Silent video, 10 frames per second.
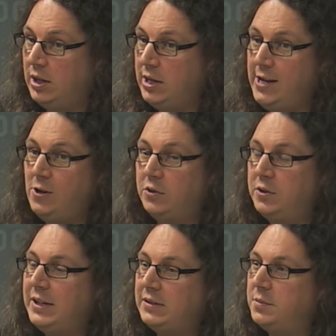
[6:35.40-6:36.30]
In
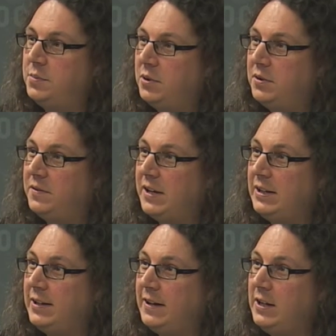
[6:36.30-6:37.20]
other examples, they
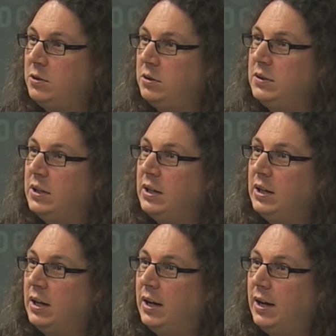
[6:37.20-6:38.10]
include,
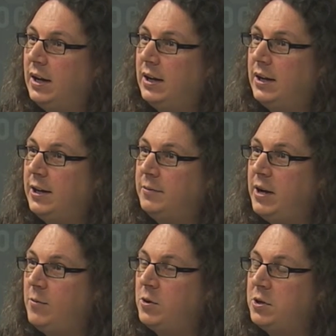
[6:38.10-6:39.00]
we
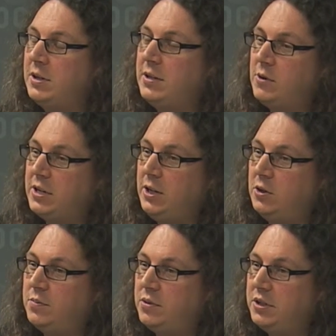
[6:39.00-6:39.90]
are currently working in
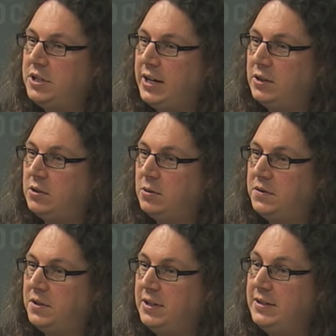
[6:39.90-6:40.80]
a project called
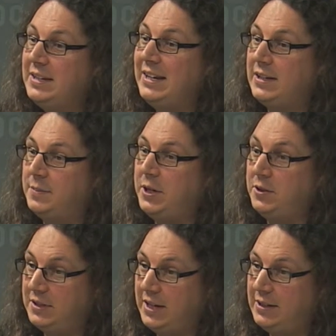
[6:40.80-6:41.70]
the Listening
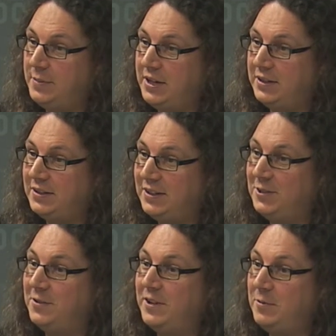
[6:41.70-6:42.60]
Experience Database.
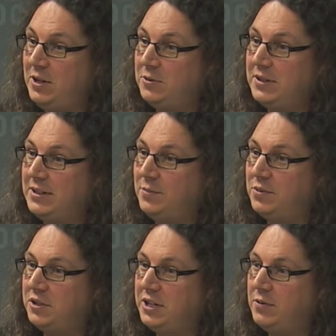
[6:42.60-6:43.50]
It's a very interesting
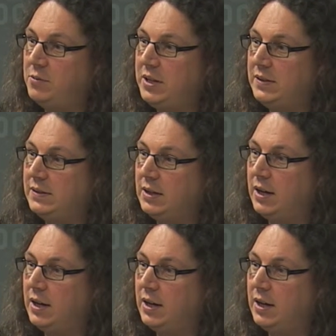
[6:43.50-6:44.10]
project with